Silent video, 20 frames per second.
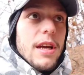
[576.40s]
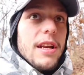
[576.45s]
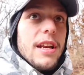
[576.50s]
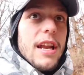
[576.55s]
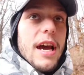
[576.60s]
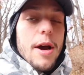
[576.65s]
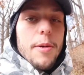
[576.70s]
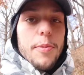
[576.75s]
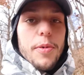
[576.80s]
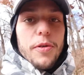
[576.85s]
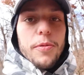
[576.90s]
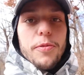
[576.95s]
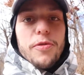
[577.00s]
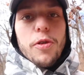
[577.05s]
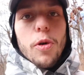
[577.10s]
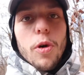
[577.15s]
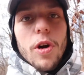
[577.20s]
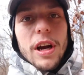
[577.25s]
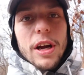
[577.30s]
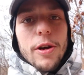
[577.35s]
Now,
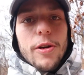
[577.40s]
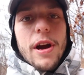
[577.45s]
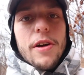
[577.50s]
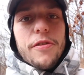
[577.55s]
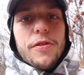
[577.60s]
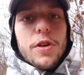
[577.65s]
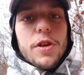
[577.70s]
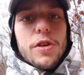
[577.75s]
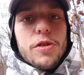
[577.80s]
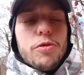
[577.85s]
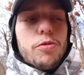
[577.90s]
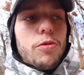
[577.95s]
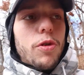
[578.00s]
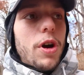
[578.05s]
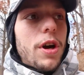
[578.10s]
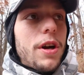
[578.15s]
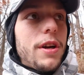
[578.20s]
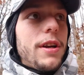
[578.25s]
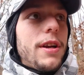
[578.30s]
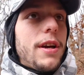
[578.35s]
before I go out for this
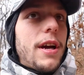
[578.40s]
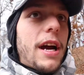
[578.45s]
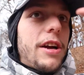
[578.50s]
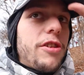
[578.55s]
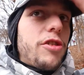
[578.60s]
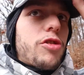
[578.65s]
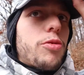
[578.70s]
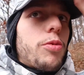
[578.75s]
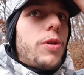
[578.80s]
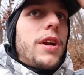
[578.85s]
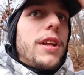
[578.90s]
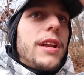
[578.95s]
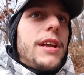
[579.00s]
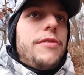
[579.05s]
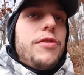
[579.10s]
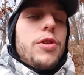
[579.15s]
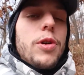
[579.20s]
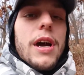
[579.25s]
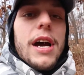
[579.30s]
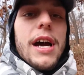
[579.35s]
run, I just want to
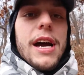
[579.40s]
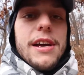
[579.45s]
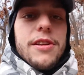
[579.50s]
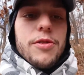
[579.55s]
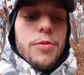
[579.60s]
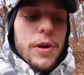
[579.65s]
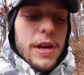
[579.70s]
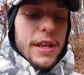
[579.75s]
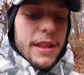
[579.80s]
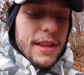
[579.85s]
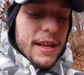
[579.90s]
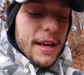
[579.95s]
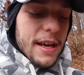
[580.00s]
leave you guys with